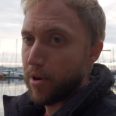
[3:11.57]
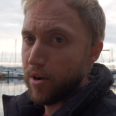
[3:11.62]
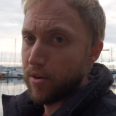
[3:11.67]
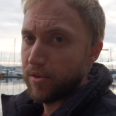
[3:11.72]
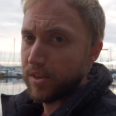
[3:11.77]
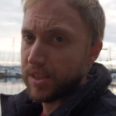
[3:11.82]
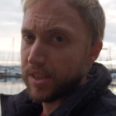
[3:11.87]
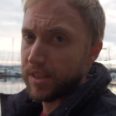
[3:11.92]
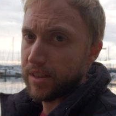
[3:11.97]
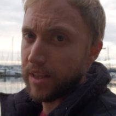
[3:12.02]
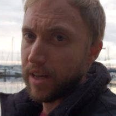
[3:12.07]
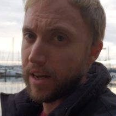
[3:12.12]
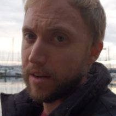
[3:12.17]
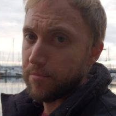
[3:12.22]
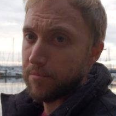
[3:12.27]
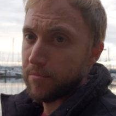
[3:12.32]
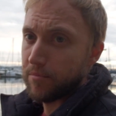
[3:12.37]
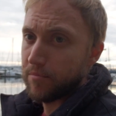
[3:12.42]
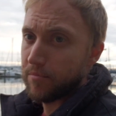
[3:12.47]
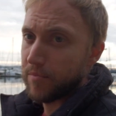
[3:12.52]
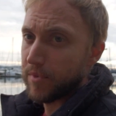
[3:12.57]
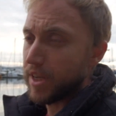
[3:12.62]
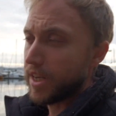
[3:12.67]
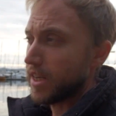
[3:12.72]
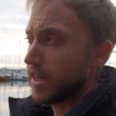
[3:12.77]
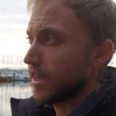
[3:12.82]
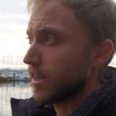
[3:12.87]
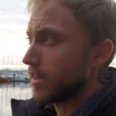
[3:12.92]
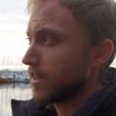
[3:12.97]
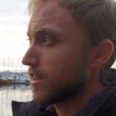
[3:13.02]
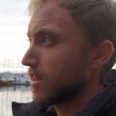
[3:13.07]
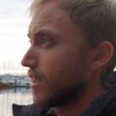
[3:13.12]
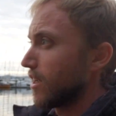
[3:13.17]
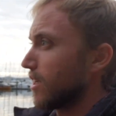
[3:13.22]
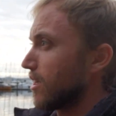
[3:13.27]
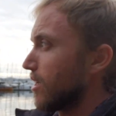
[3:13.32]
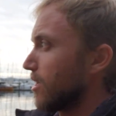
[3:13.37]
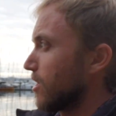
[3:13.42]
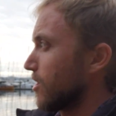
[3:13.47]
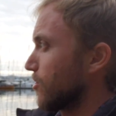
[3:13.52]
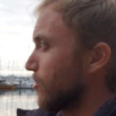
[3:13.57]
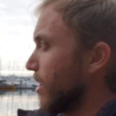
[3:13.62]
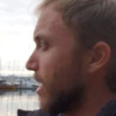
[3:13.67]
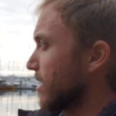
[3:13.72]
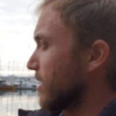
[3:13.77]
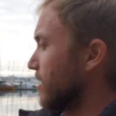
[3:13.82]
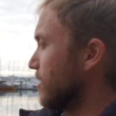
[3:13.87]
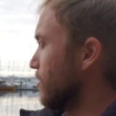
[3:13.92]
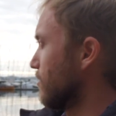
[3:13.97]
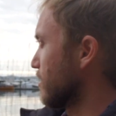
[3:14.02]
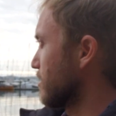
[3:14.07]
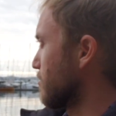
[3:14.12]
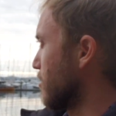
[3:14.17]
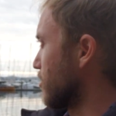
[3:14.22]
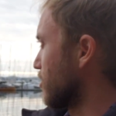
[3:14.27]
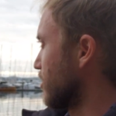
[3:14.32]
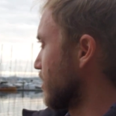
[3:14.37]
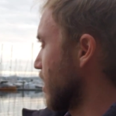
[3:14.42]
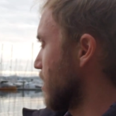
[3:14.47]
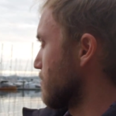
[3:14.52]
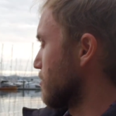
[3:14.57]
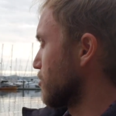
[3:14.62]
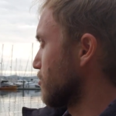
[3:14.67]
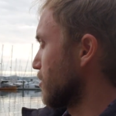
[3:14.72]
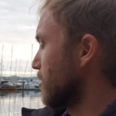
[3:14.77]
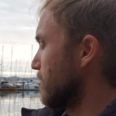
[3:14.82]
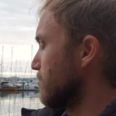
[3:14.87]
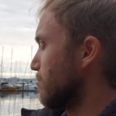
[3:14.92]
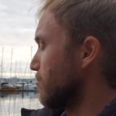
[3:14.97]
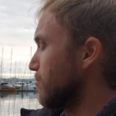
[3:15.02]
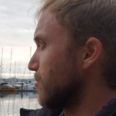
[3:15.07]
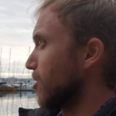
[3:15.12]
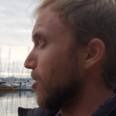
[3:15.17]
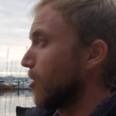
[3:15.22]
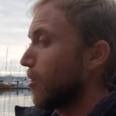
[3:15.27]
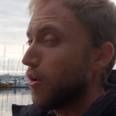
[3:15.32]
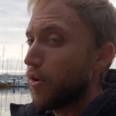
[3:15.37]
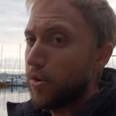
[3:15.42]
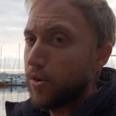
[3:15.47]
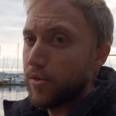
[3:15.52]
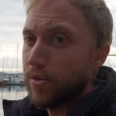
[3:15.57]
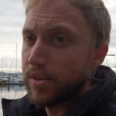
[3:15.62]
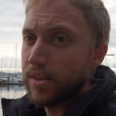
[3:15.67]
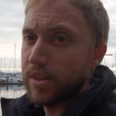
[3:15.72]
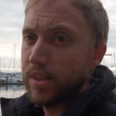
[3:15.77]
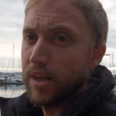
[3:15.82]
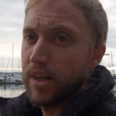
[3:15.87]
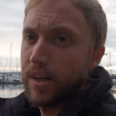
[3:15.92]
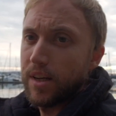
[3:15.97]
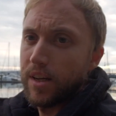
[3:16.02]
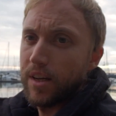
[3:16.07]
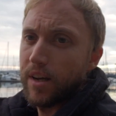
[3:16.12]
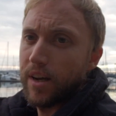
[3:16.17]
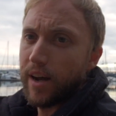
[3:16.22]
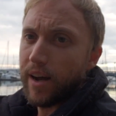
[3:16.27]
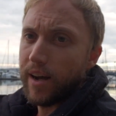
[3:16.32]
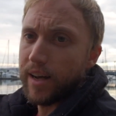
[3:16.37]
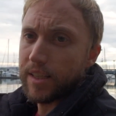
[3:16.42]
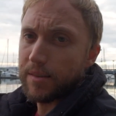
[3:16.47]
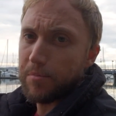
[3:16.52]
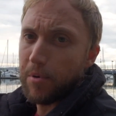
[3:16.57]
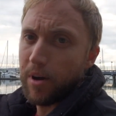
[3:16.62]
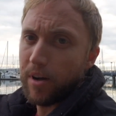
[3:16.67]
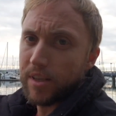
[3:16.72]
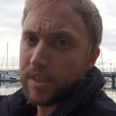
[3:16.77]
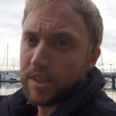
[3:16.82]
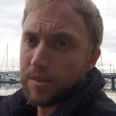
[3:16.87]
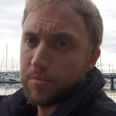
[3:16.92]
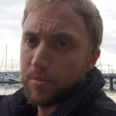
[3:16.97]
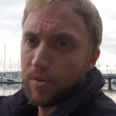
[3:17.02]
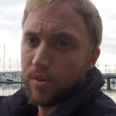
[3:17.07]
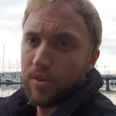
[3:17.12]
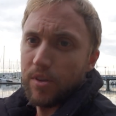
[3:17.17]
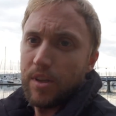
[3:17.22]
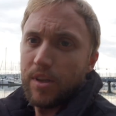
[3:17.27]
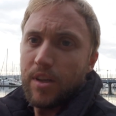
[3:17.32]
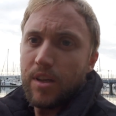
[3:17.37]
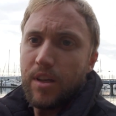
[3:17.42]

boats in them in it, trying to do as much damage with the, the hulls as possible